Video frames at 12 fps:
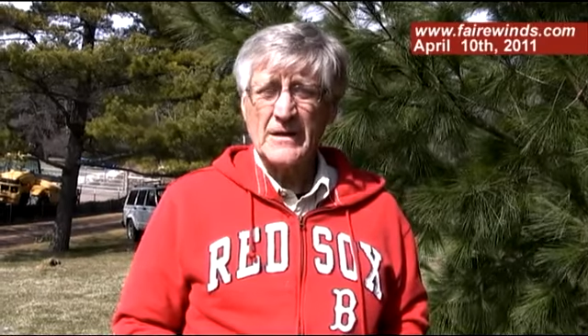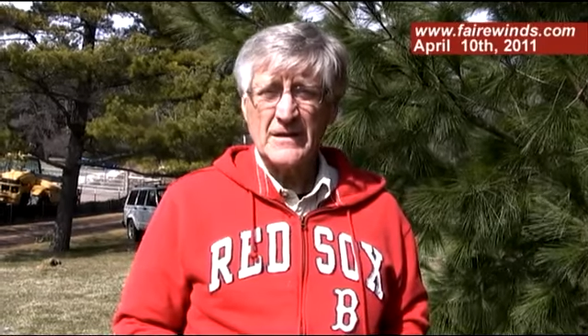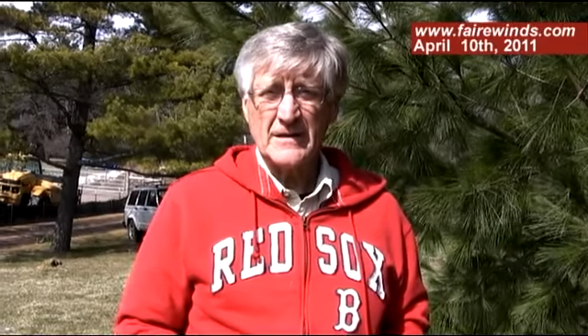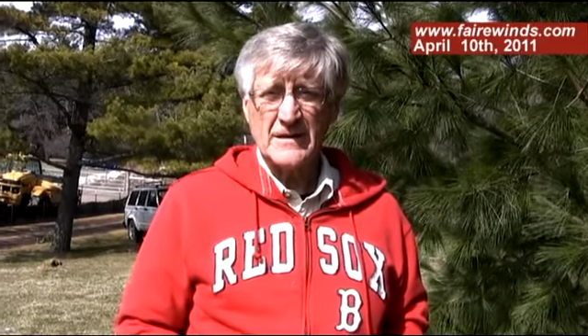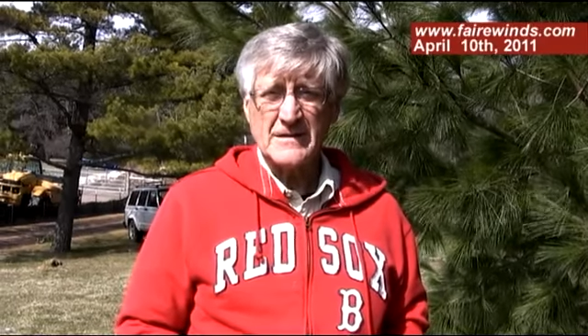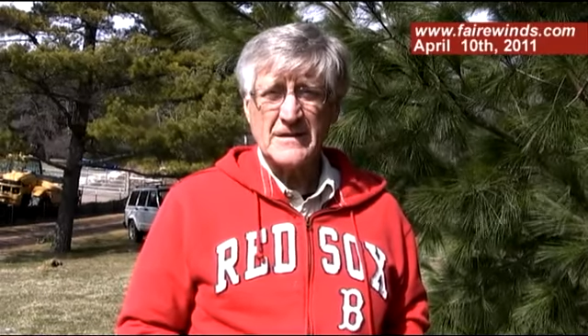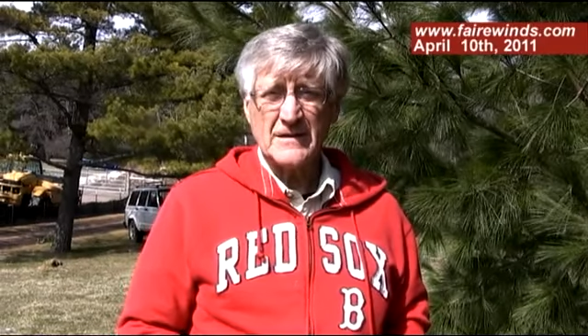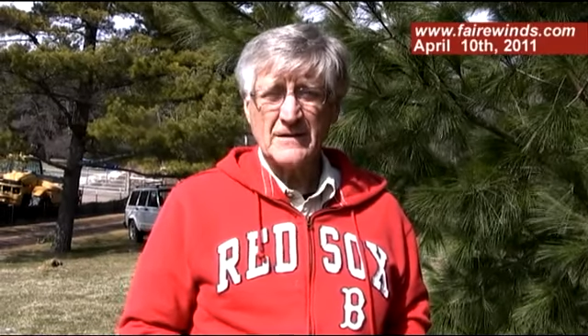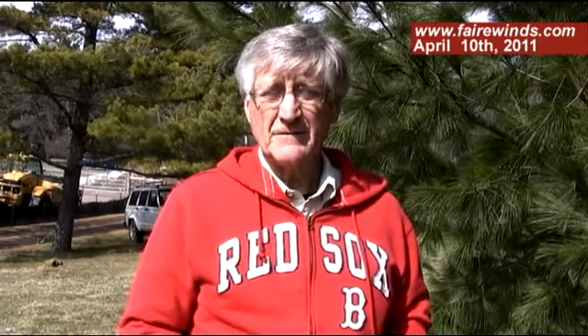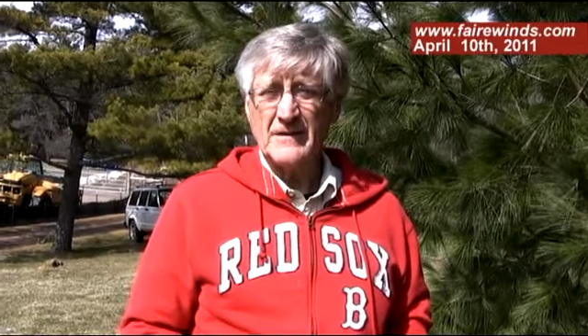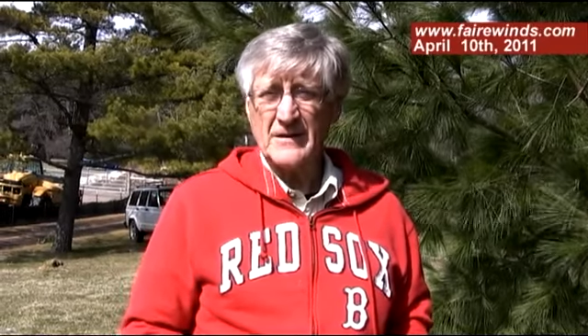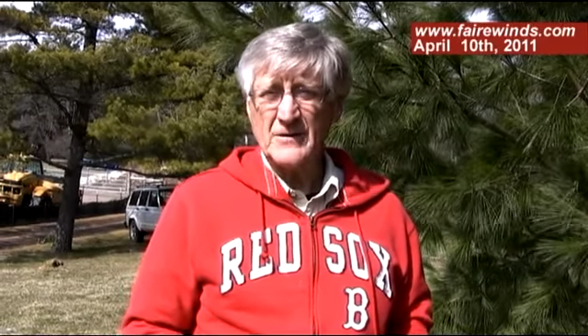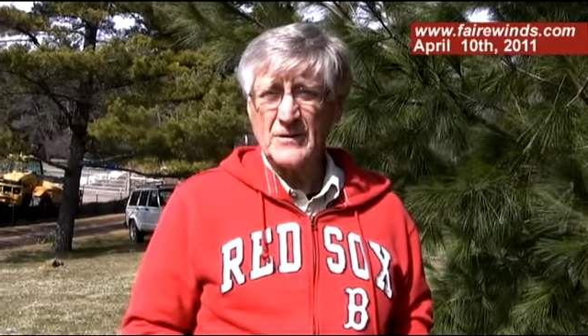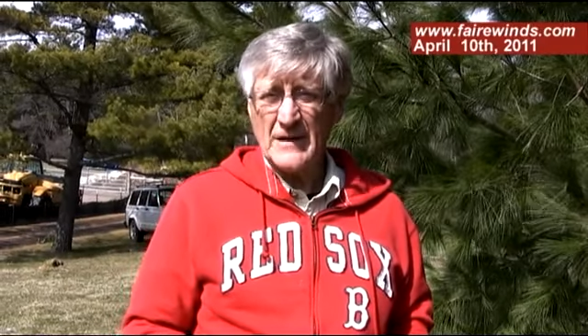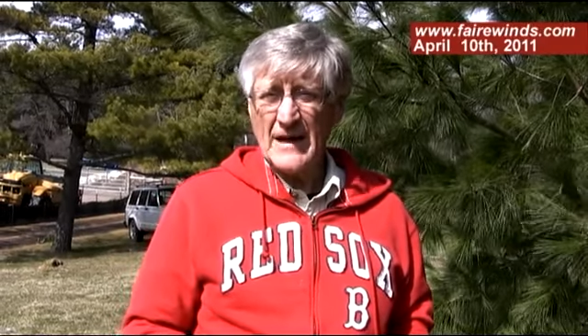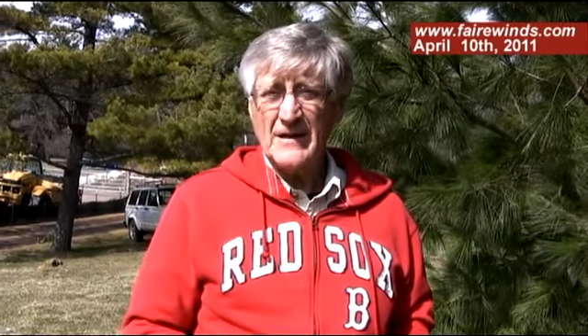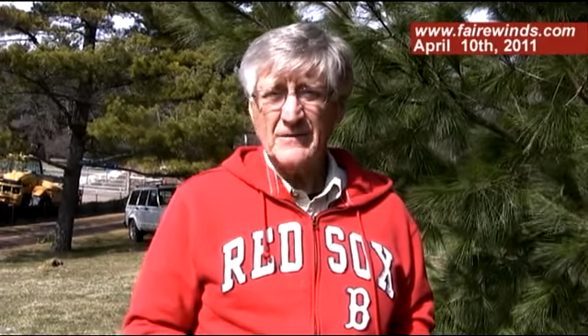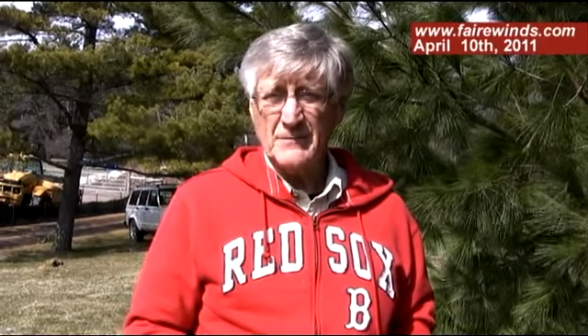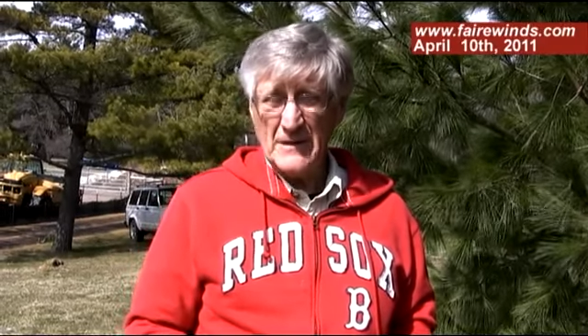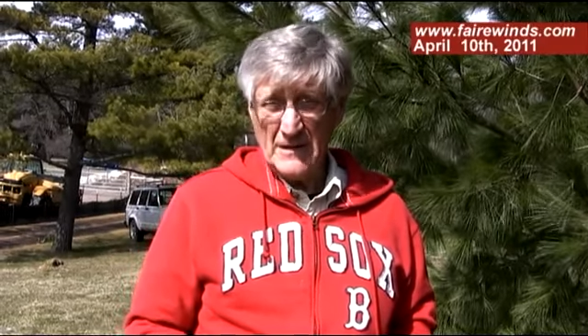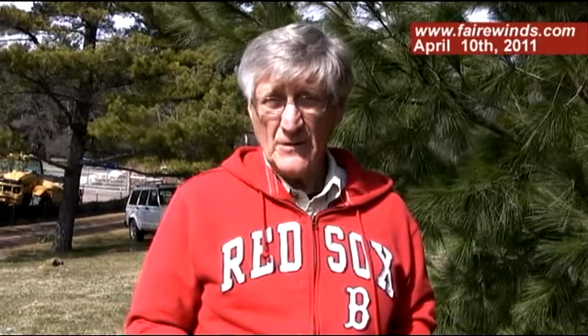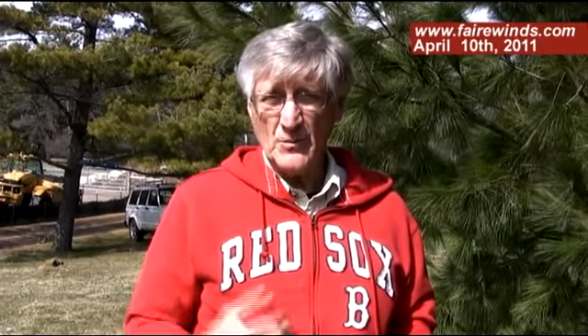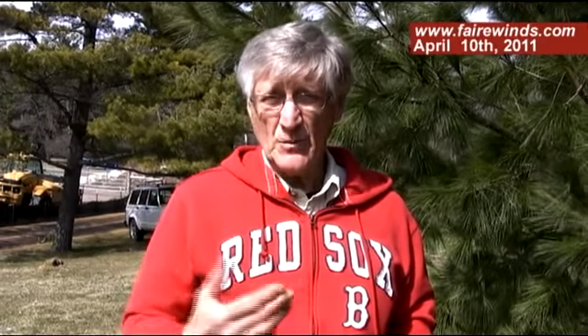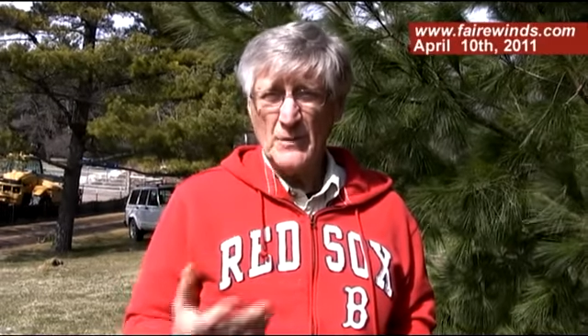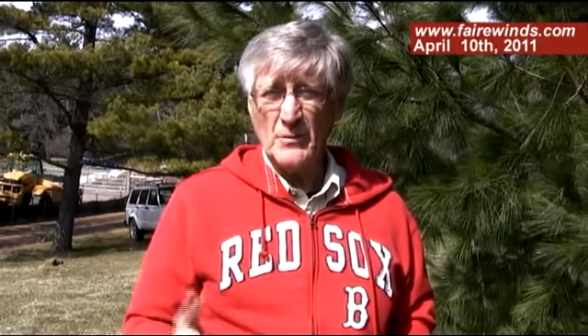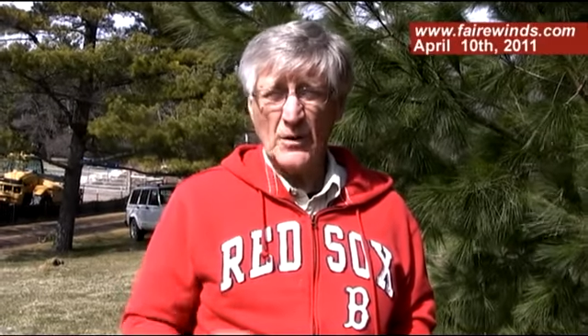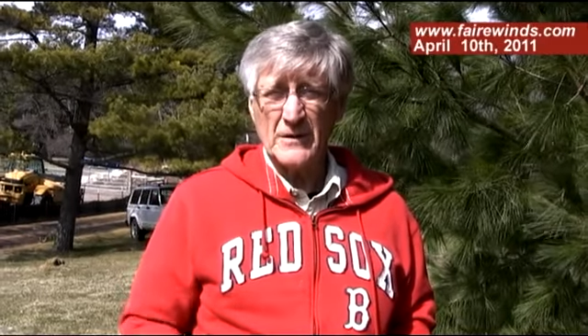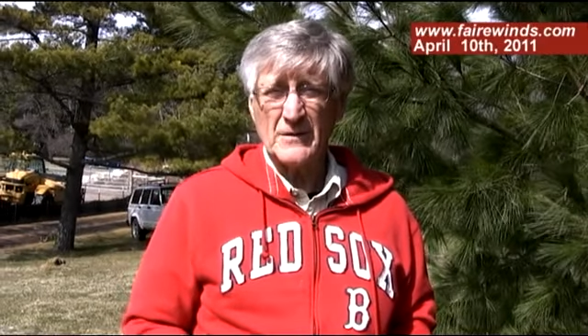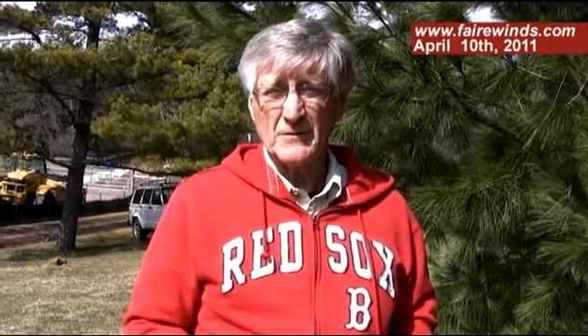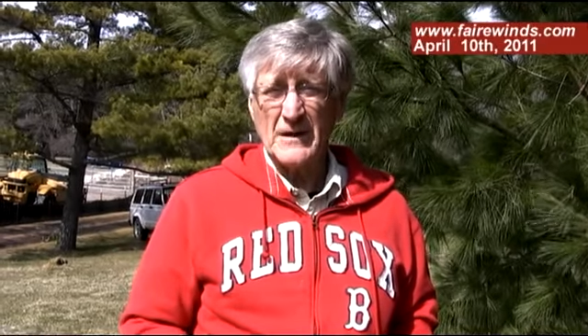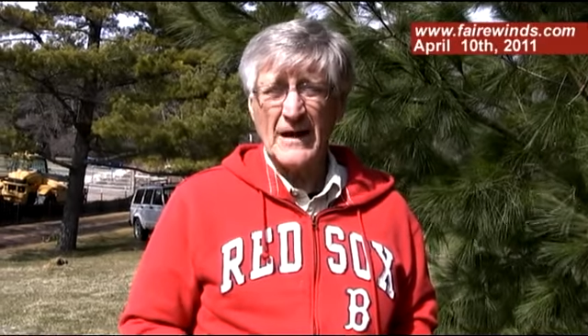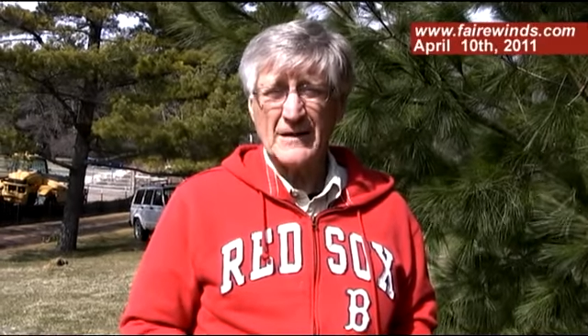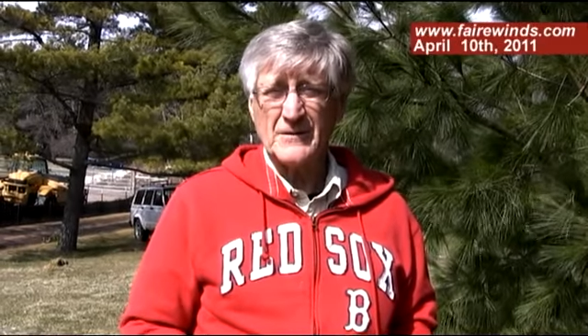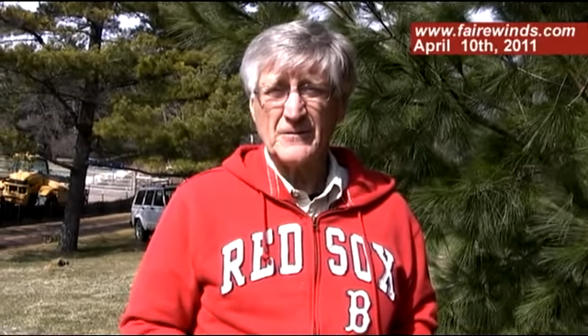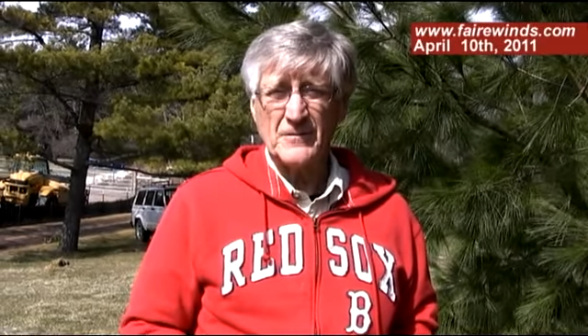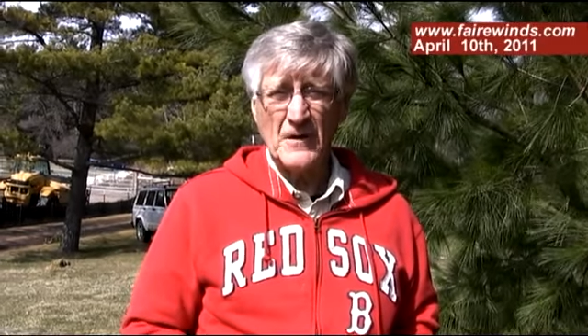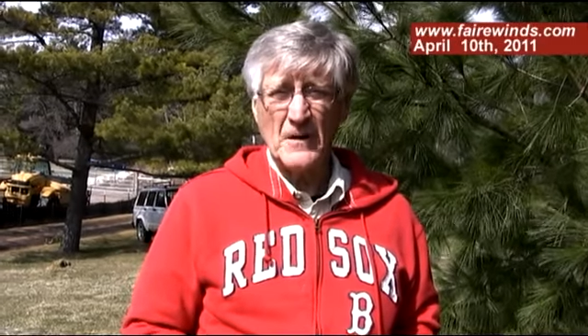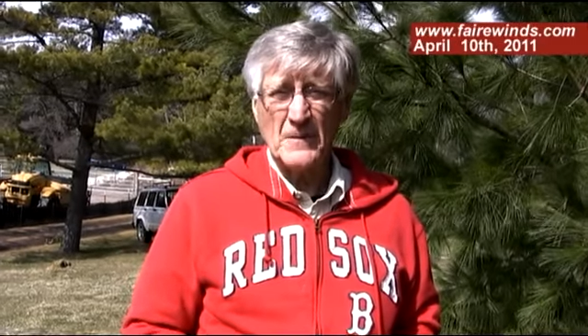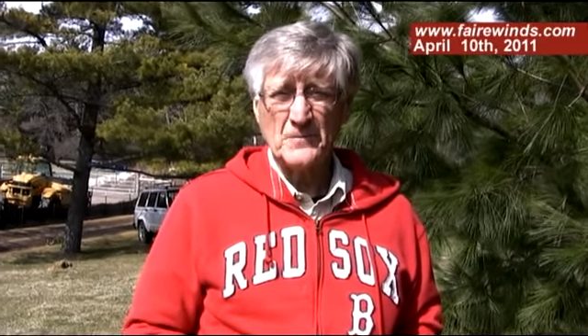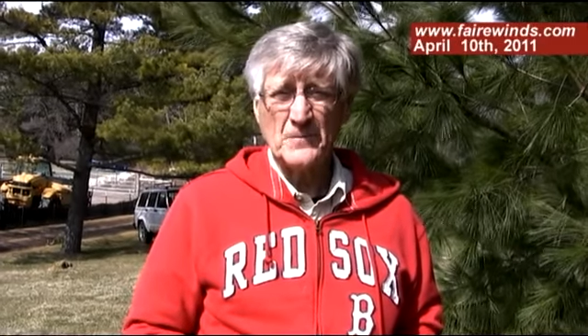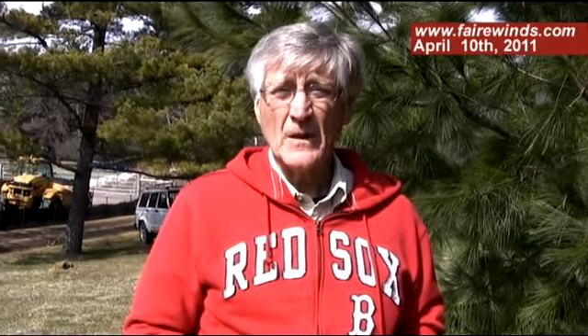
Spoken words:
things that the vendor gave me, who we bought the reactor from,